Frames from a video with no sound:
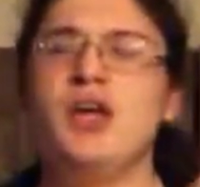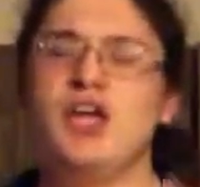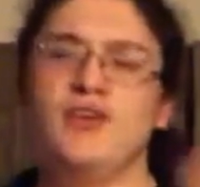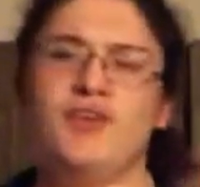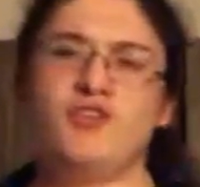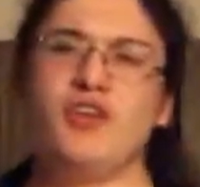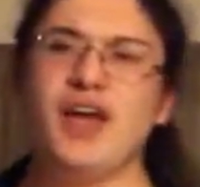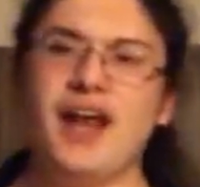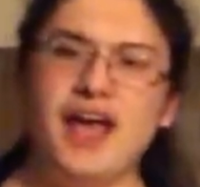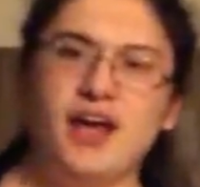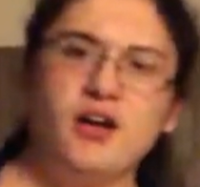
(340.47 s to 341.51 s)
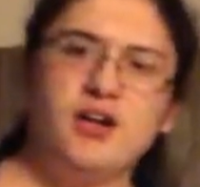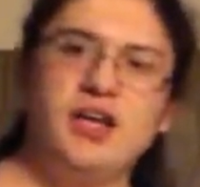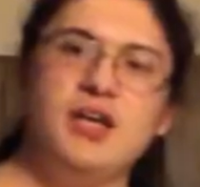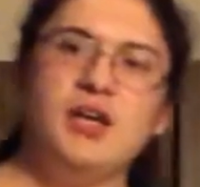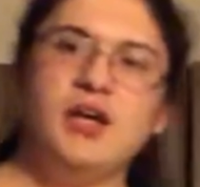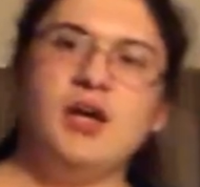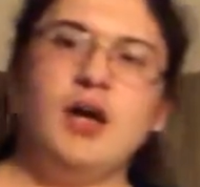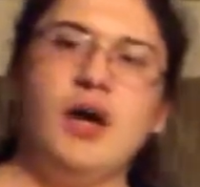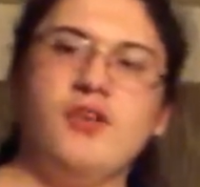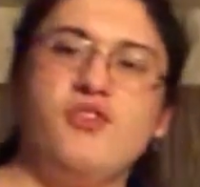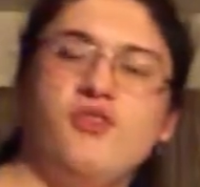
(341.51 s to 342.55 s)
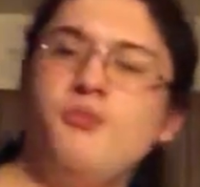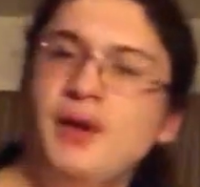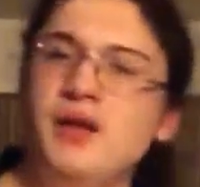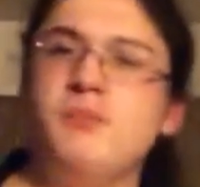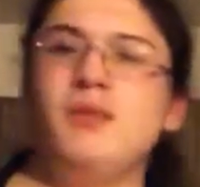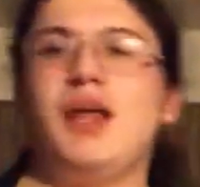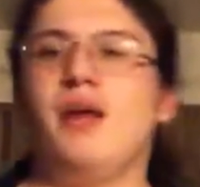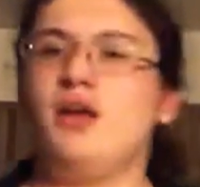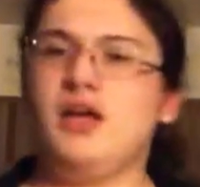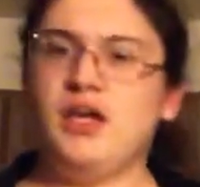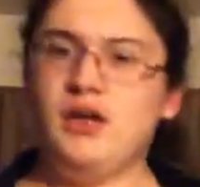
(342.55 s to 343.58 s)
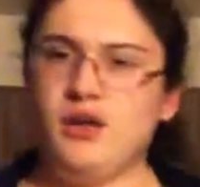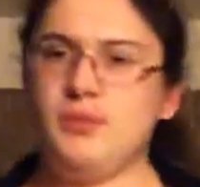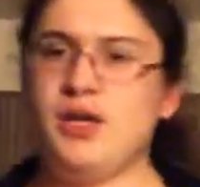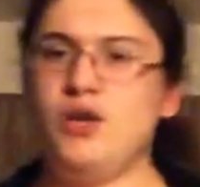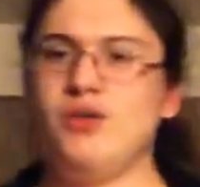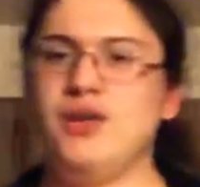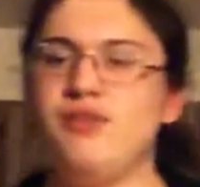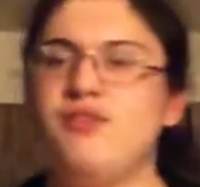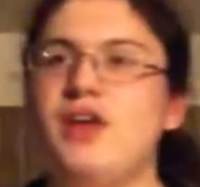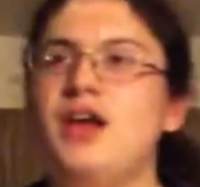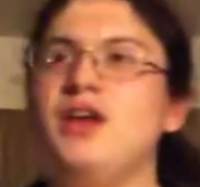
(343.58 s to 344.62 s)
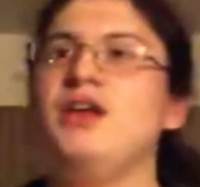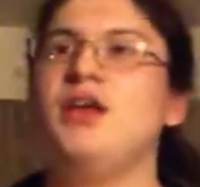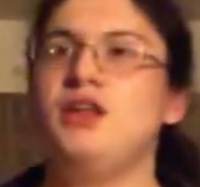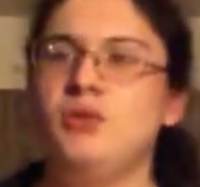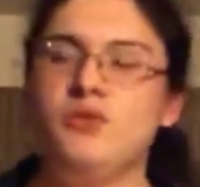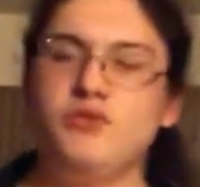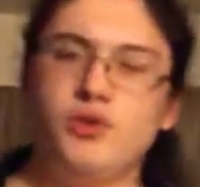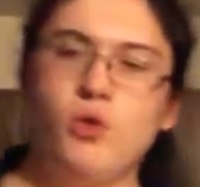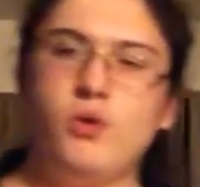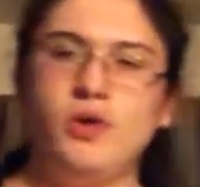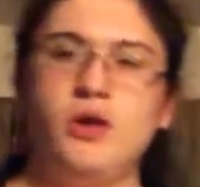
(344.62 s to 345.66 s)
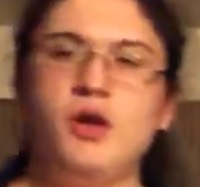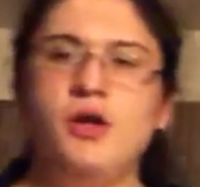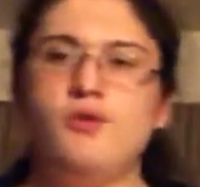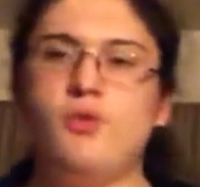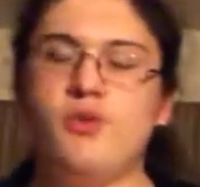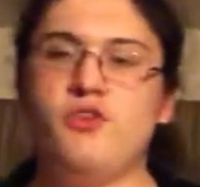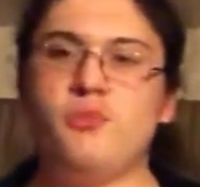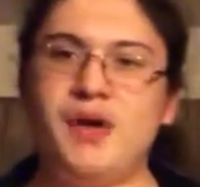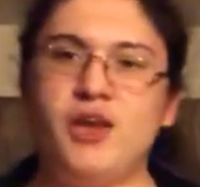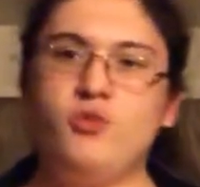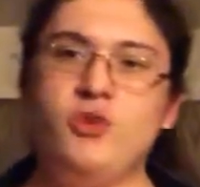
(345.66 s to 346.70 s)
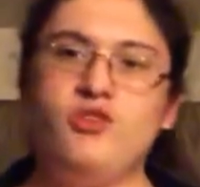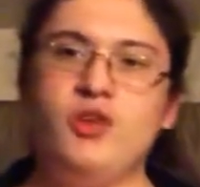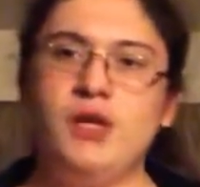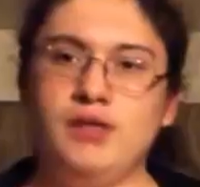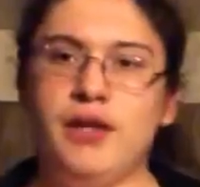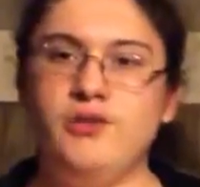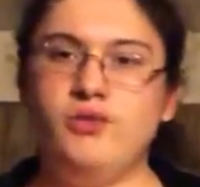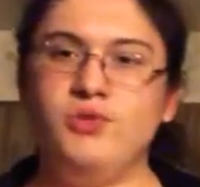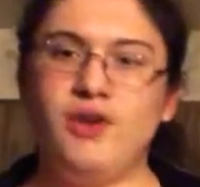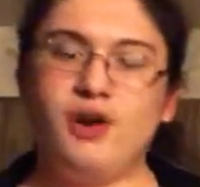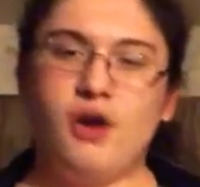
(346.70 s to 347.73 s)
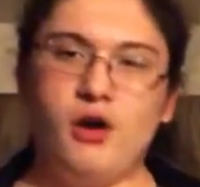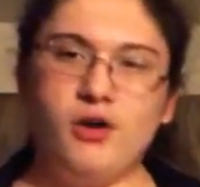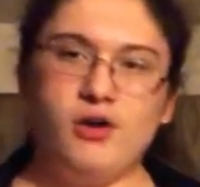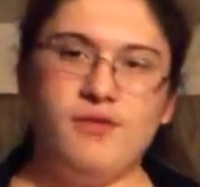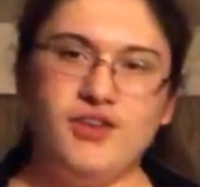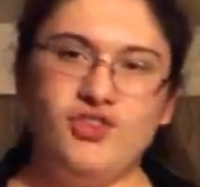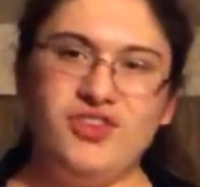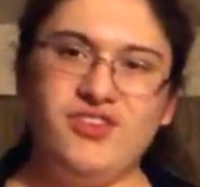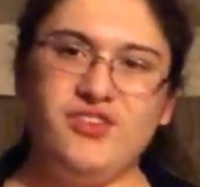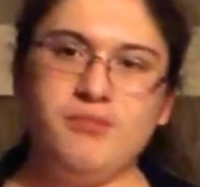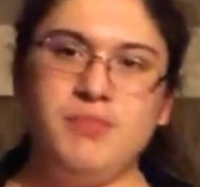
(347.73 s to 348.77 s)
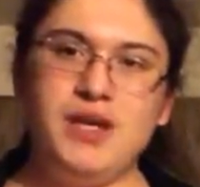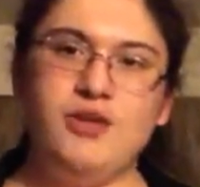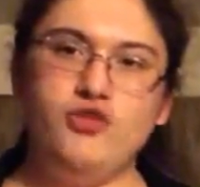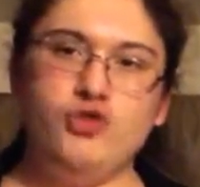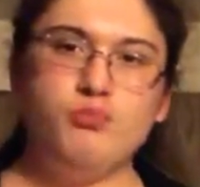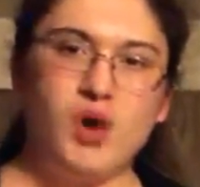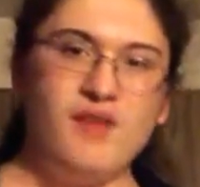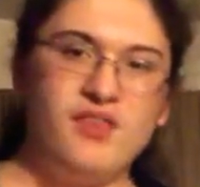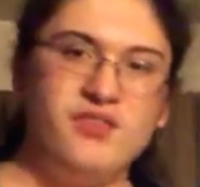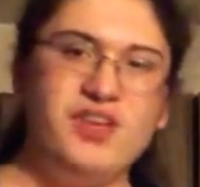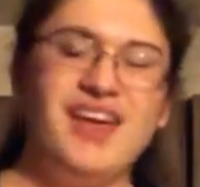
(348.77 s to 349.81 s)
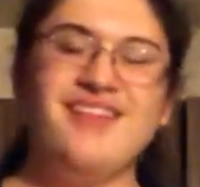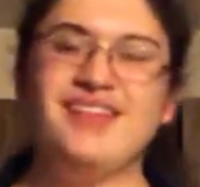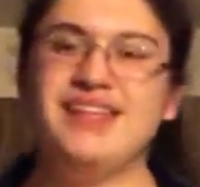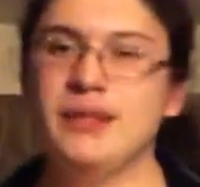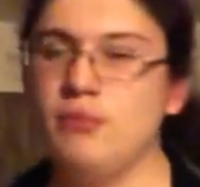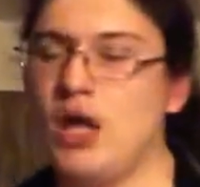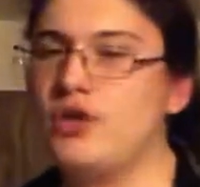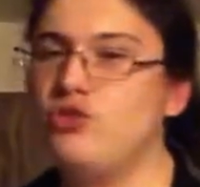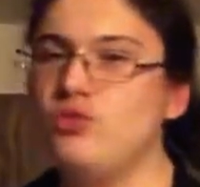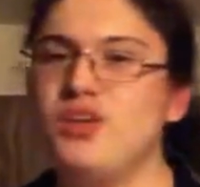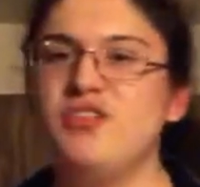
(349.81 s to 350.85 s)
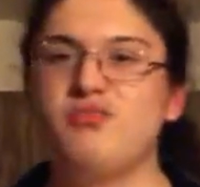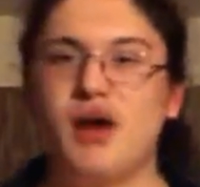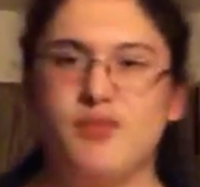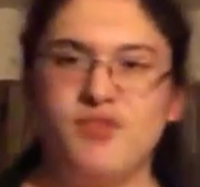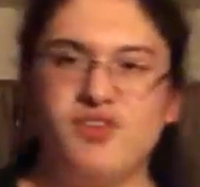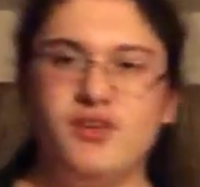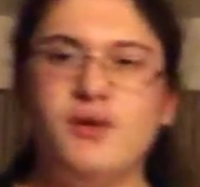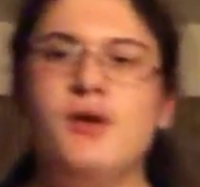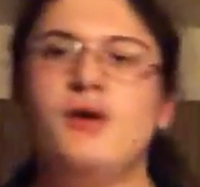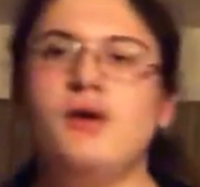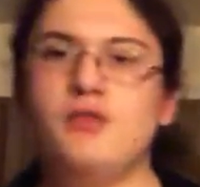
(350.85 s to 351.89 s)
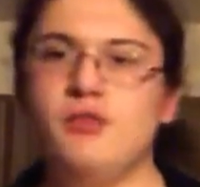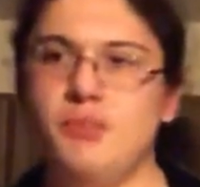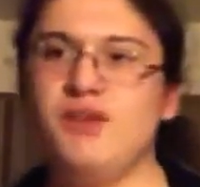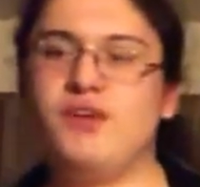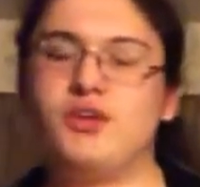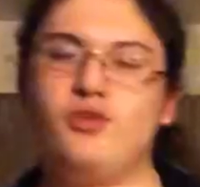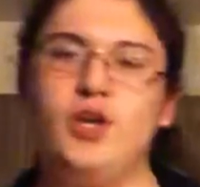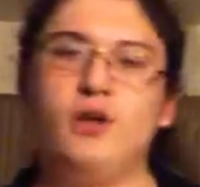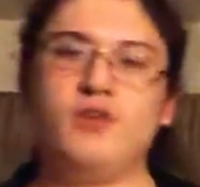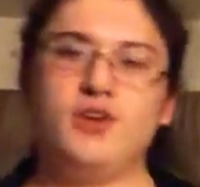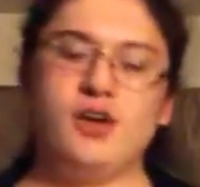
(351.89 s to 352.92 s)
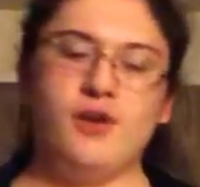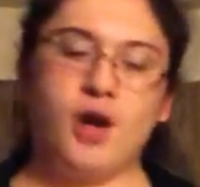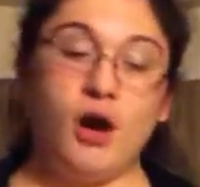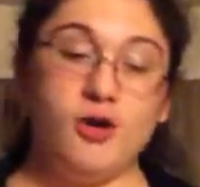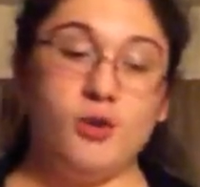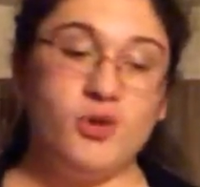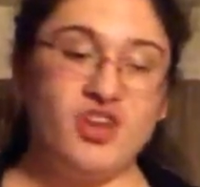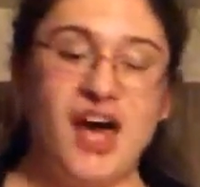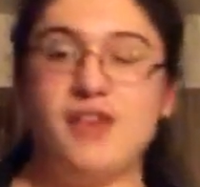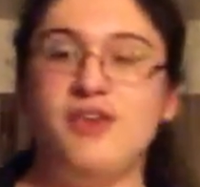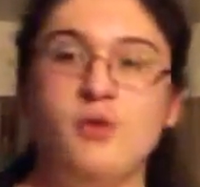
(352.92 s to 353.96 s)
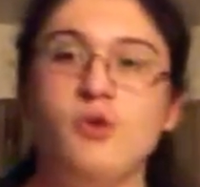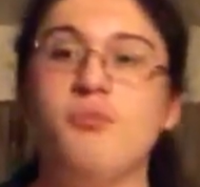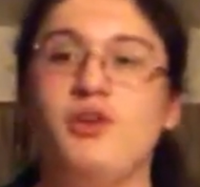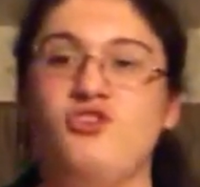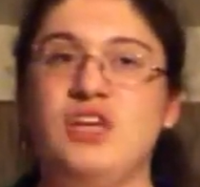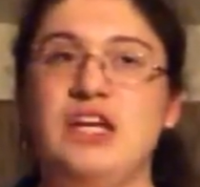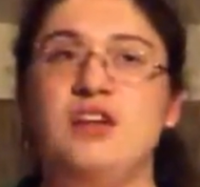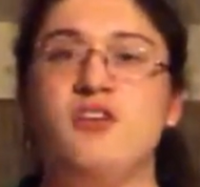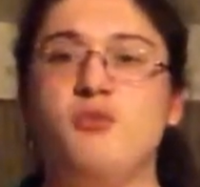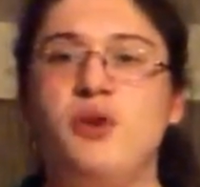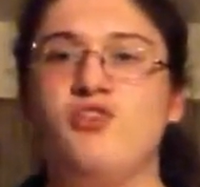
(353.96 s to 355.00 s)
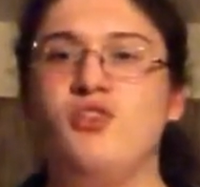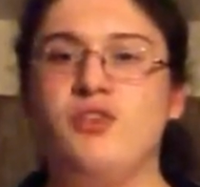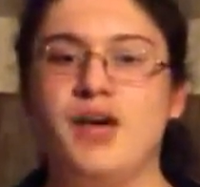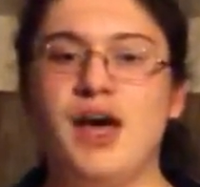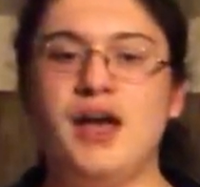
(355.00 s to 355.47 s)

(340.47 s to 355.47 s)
He eventually got Anarchy suspended, but Anarchy ended up getting reinstated, and he was in corner for this match, which led to Derek Carter eventually submitting to Prophecy and the limb lock to give Prophecy the big victory over Derek Carter, which I think was much needed, especially